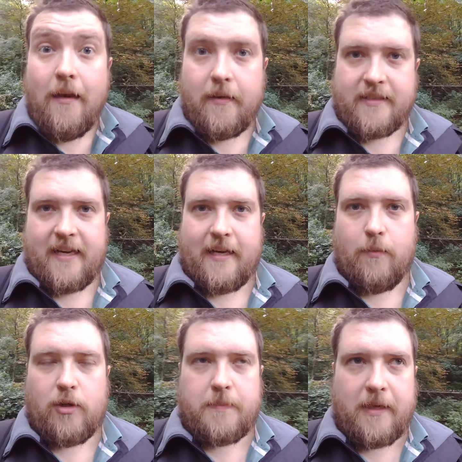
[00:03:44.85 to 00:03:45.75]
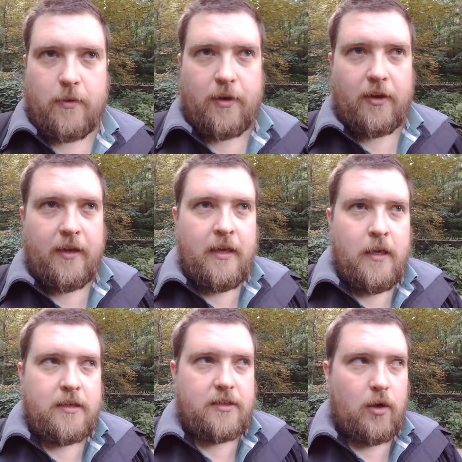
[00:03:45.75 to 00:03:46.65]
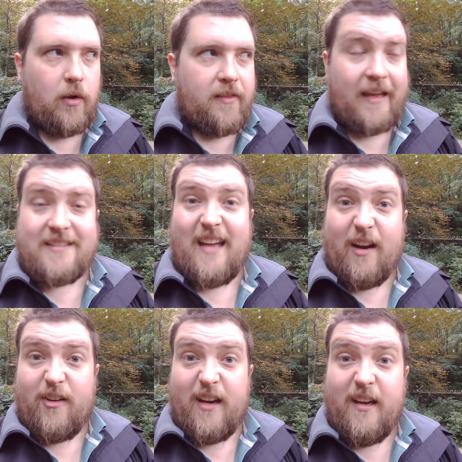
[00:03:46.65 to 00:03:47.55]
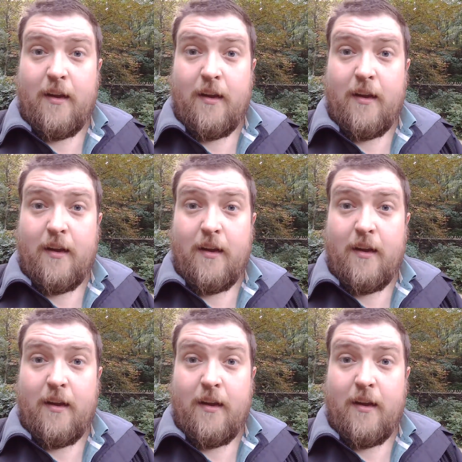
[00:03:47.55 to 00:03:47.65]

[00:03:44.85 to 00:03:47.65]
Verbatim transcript: exactly what's been going on. So that's that really.